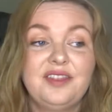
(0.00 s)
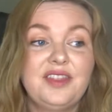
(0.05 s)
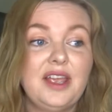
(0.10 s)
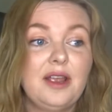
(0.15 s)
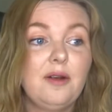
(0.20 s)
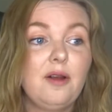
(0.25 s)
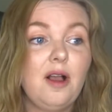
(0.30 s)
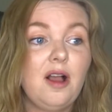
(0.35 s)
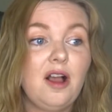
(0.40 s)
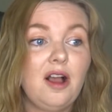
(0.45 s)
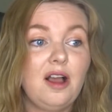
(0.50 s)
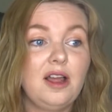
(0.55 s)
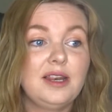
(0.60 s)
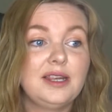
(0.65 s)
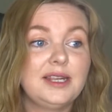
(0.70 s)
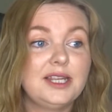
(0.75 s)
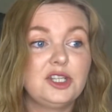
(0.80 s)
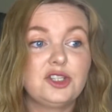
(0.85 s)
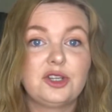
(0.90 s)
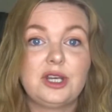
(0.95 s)
There
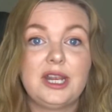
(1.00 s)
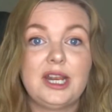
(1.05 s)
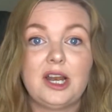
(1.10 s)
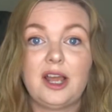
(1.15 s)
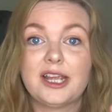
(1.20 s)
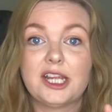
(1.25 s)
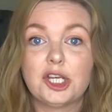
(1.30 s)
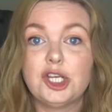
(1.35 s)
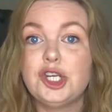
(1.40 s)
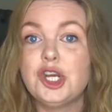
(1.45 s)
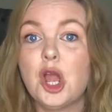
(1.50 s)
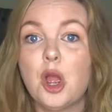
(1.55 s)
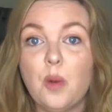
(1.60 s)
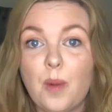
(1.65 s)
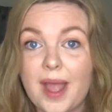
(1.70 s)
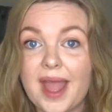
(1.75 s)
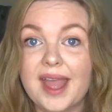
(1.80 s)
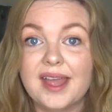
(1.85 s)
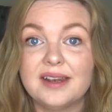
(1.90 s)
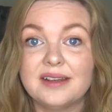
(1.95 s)
are literally like no
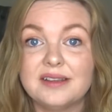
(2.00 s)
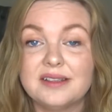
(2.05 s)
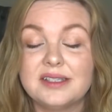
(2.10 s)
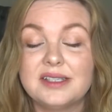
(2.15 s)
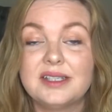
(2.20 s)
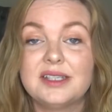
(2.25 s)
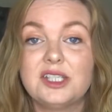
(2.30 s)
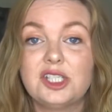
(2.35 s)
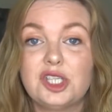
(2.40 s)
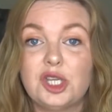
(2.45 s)
end